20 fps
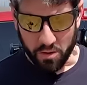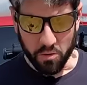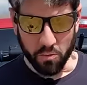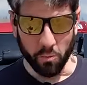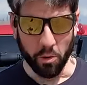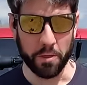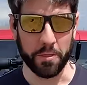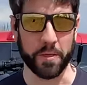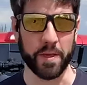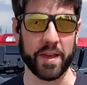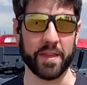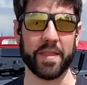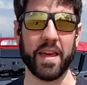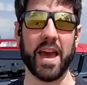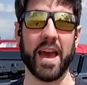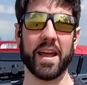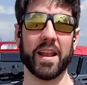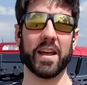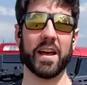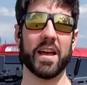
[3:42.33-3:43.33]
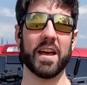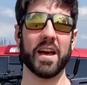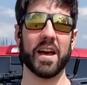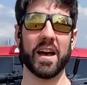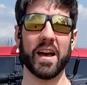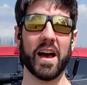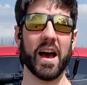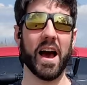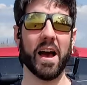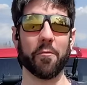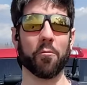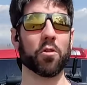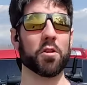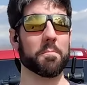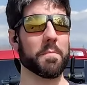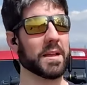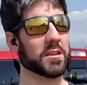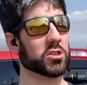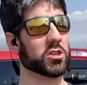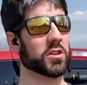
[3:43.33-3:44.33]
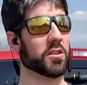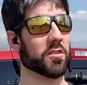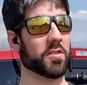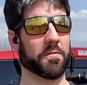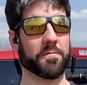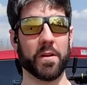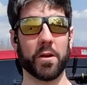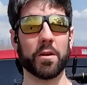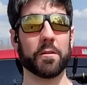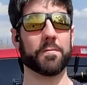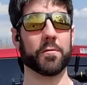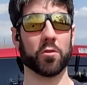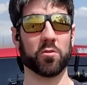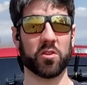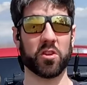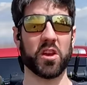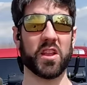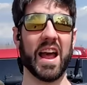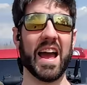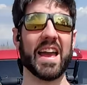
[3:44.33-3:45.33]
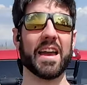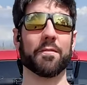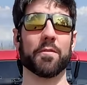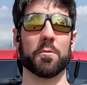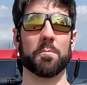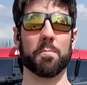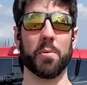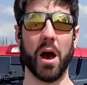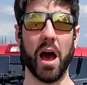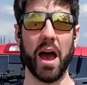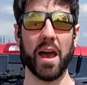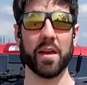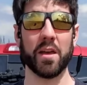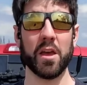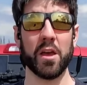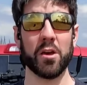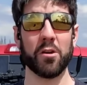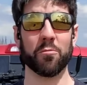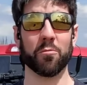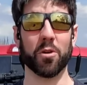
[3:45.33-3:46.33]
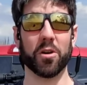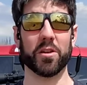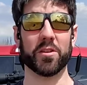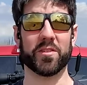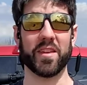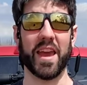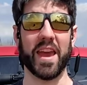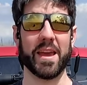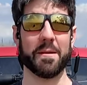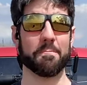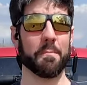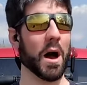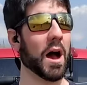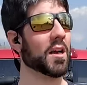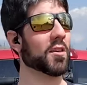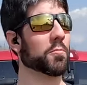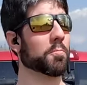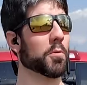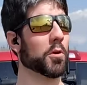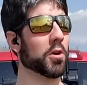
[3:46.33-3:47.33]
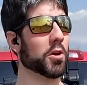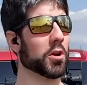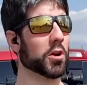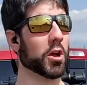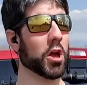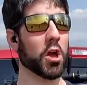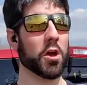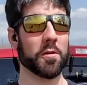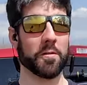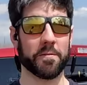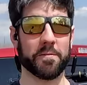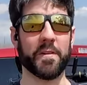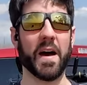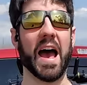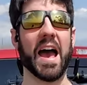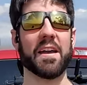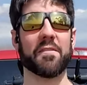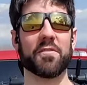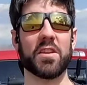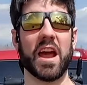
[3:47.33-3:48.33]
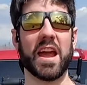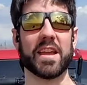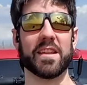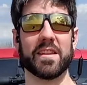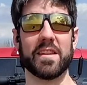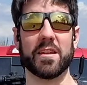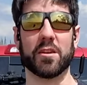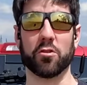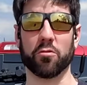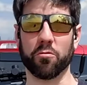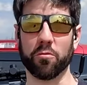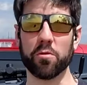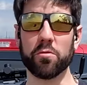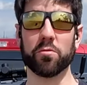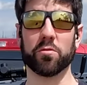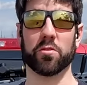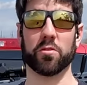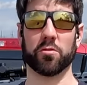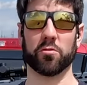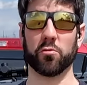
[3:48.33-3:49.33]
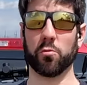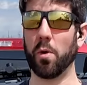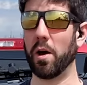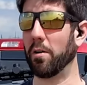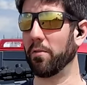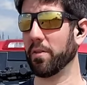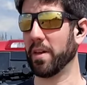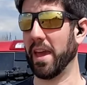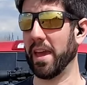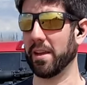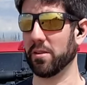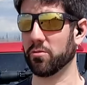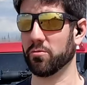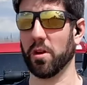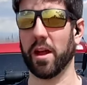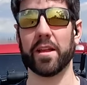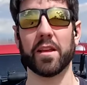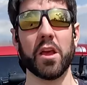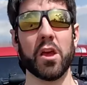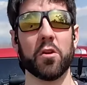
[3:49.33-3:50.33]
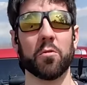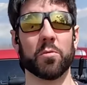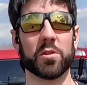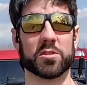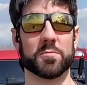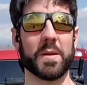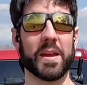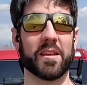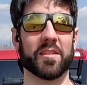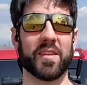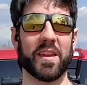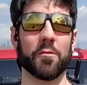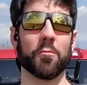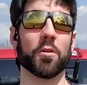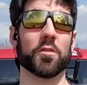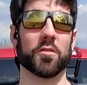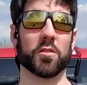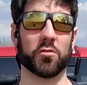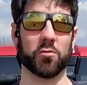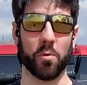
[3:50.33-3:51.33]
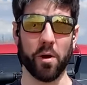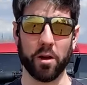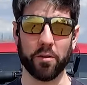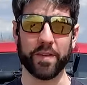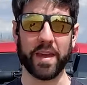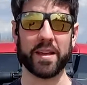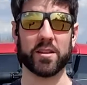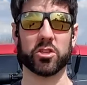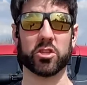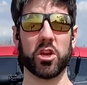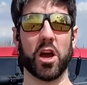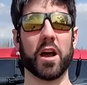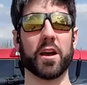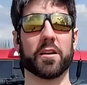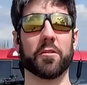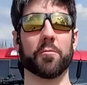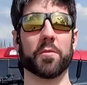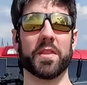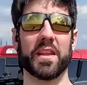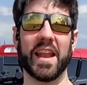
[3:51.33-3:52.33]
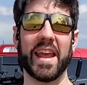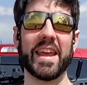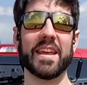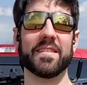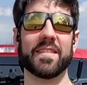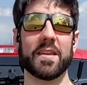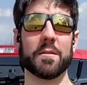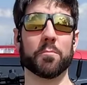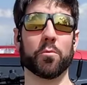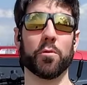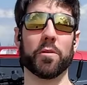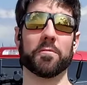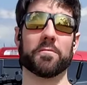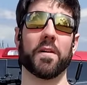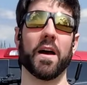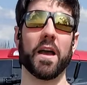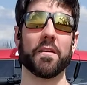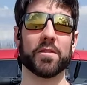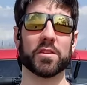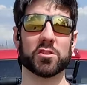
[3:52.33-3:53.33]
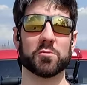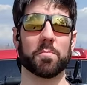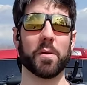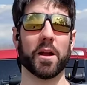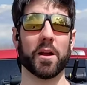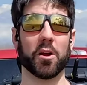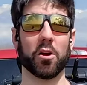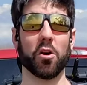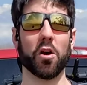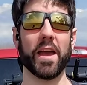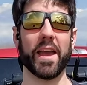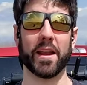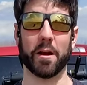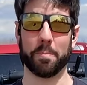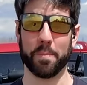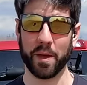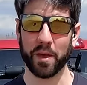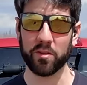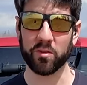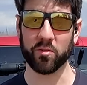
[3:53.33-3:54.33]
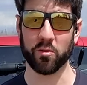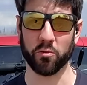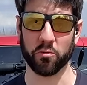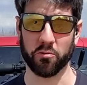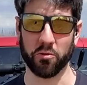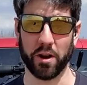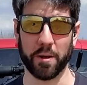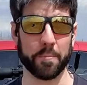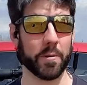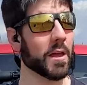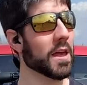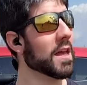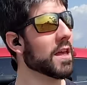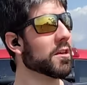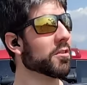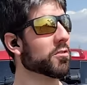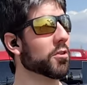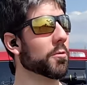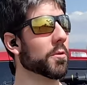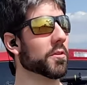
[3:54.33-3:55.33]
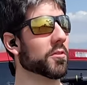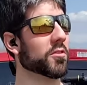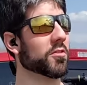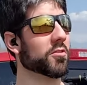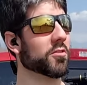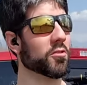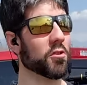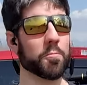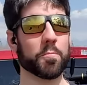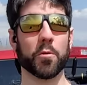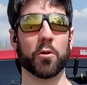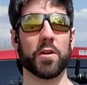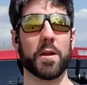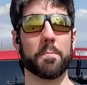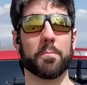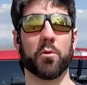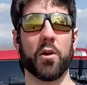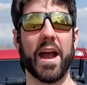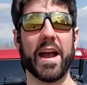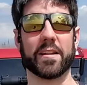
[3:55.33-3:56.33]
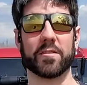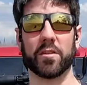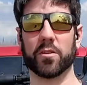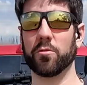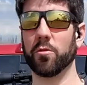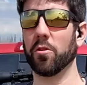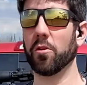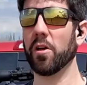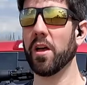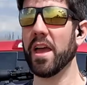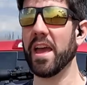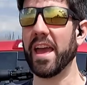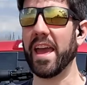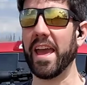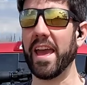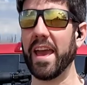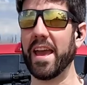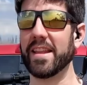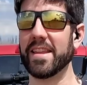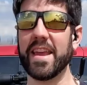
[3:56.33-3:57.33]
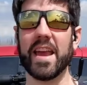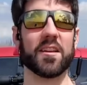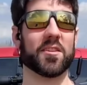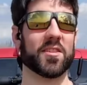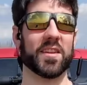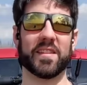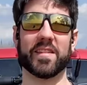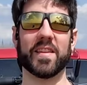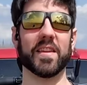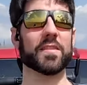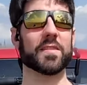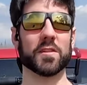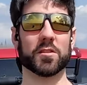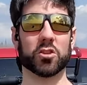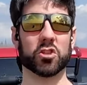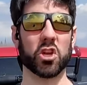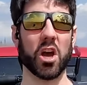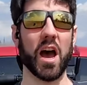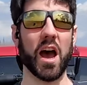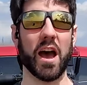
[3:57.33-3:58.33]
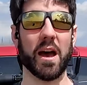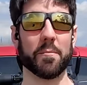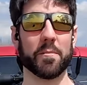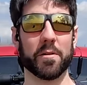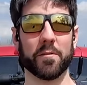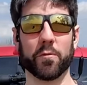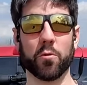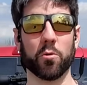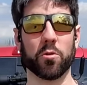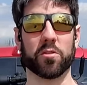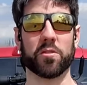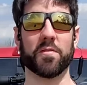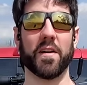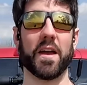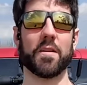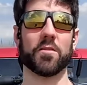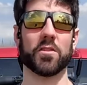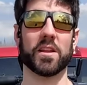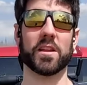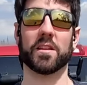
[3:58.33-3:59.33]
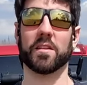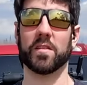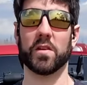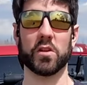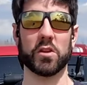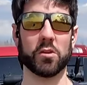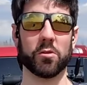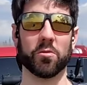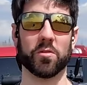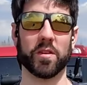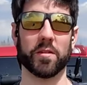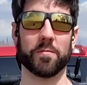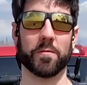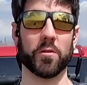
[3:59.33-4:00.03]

one thing that I wanna mention is the very first gun I ever bought was a Mossberg 590 Cruiser 12 gauge, right? Which means it was a 12 gauge shotgun with an 18.5 inch barrel and a pistol grip. So it was super impractical. And yes, it did the job. And of course, if I ever needed to use it